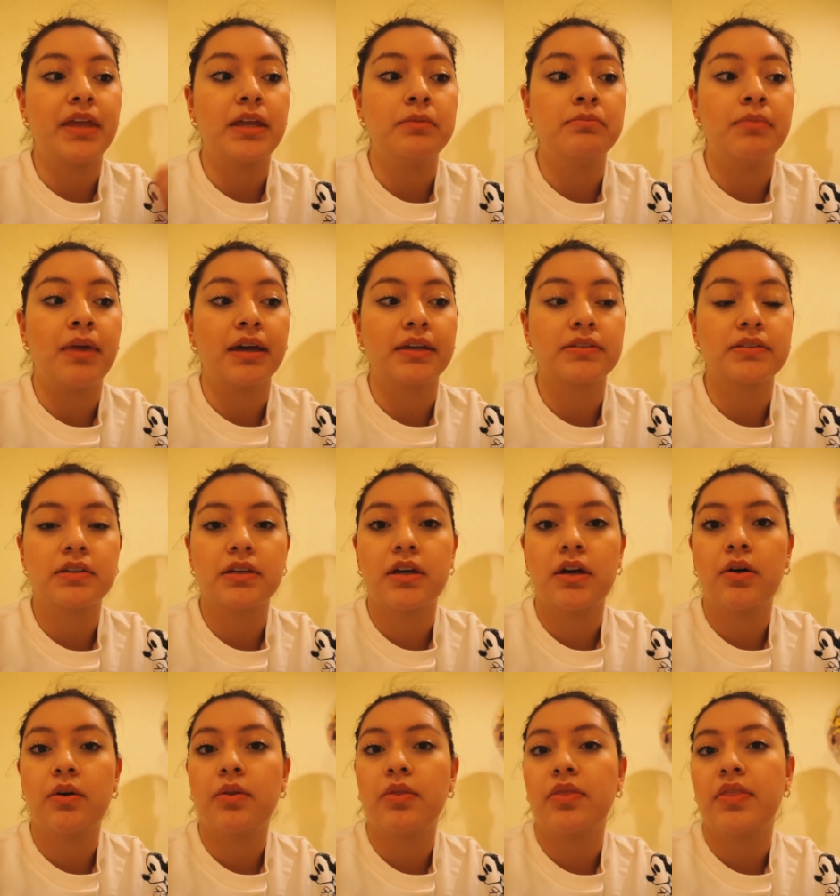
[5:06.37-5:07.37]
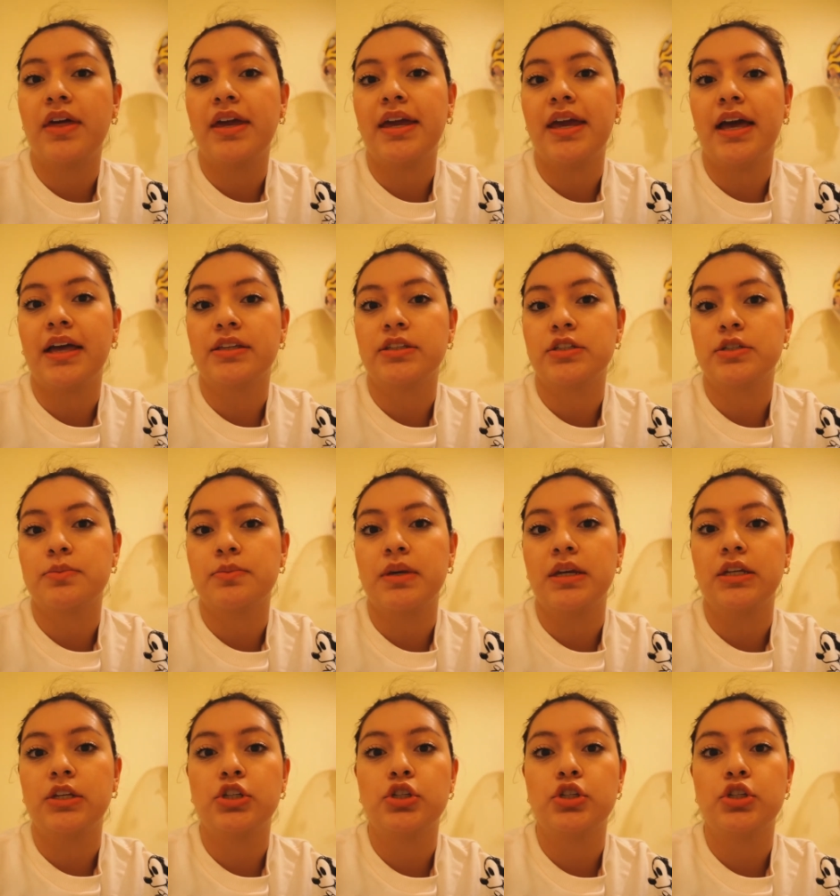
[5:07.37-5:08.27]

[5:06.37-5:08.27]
in Mexico, they asked me